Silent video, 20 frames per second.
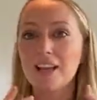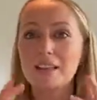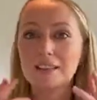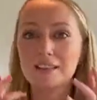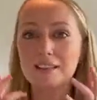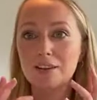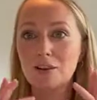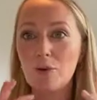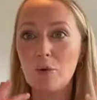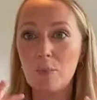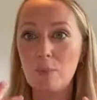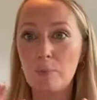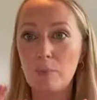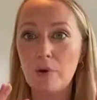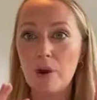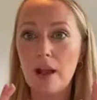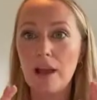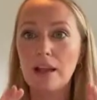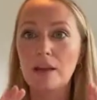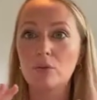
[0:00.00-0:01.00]
your
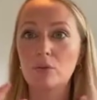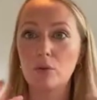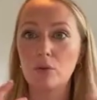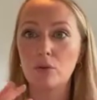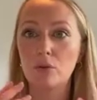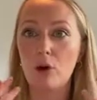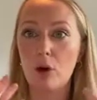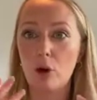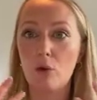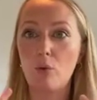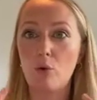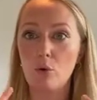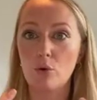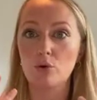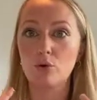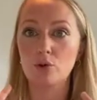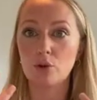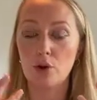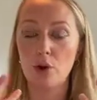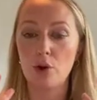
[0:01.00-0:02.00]
brain will go
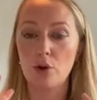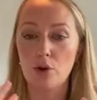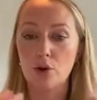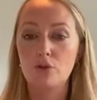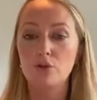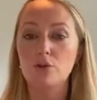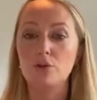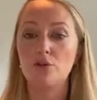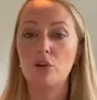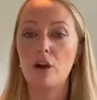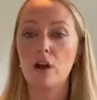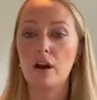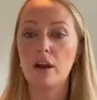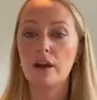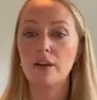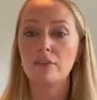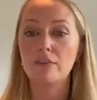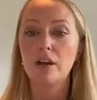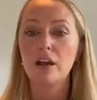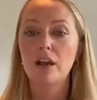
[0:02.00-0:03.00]
on to
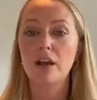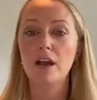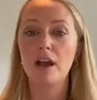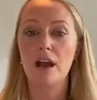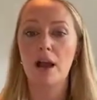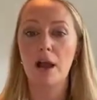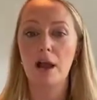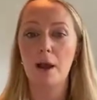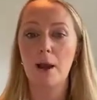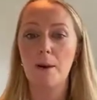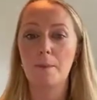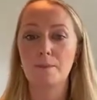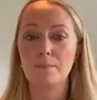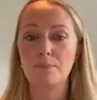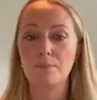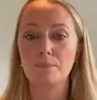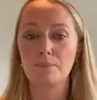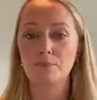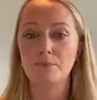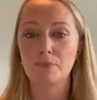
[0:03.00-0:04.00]
overdrive.
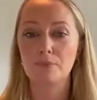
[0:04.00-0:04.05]
So